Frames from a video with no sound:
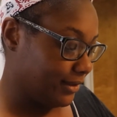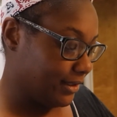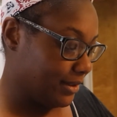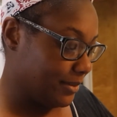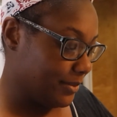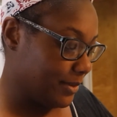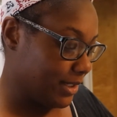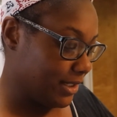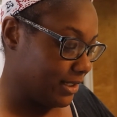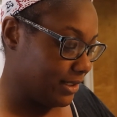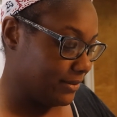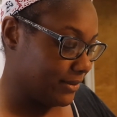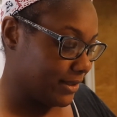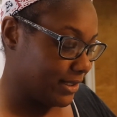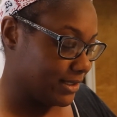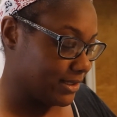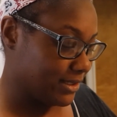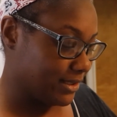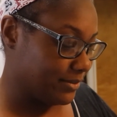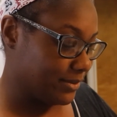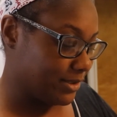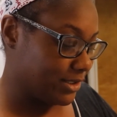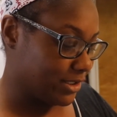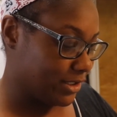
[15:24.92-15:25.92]
But anyways,
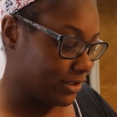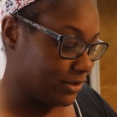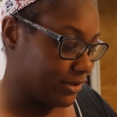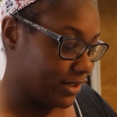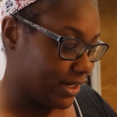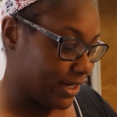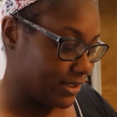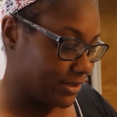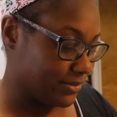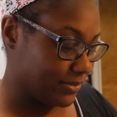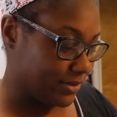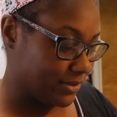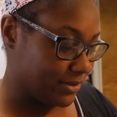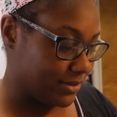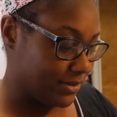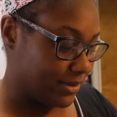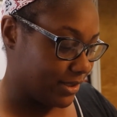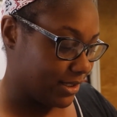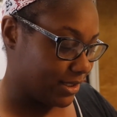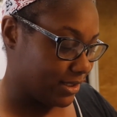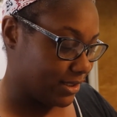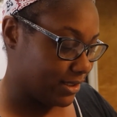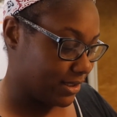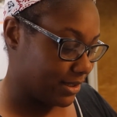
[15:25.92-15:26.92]
let me show you guys real
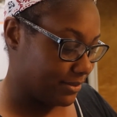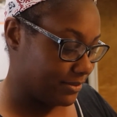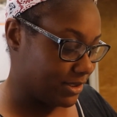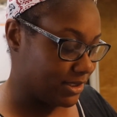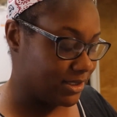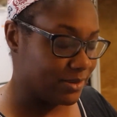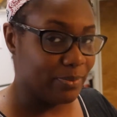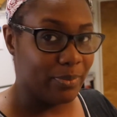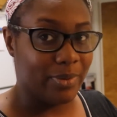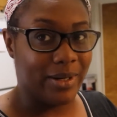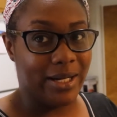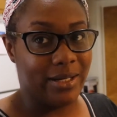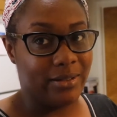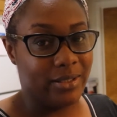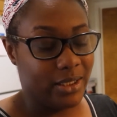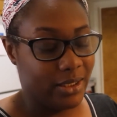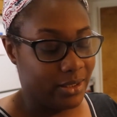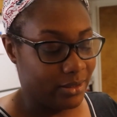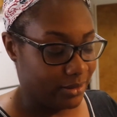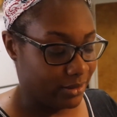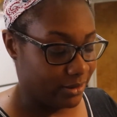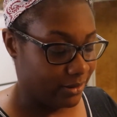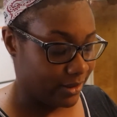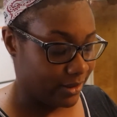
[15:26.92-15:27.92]
quick. I'm just browning the